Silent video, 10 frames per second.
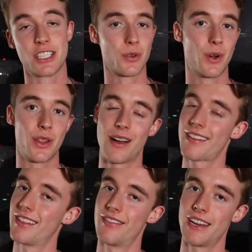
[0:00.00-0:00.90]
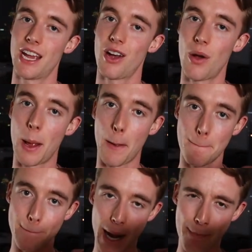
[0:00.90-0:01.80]
enjoy the rest of the video.
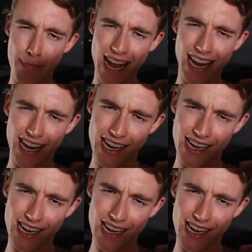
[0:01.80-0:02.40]
Bye.